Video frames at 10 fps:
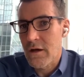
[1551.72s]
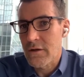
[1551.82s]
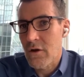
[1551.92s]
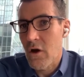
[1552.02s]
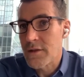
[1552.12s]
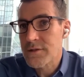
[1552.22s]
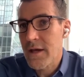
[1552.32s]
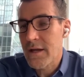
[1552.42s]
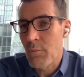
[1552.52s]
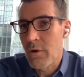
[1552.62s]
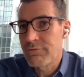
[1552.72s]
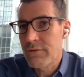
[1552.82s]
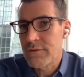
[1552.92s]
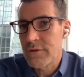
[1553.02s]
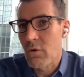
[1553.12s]
on site at
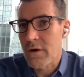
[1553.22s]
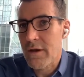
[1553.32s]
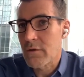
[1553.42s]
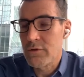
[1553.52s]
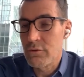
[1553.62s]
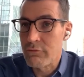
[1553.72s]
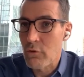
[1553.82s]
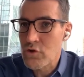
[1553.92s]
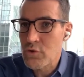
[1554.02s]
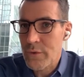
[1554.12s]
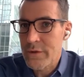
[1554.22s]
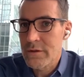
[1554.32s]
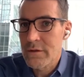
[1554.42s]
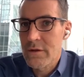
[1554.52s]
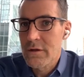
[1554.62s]
150 York? How do we do it
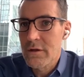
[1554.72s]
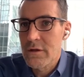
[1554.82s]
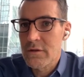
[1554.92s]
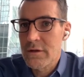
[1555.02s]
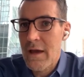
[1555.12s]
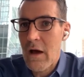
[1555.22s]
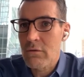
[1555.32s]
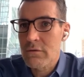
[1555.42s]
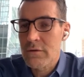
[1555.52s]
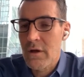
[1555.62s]
virtually now?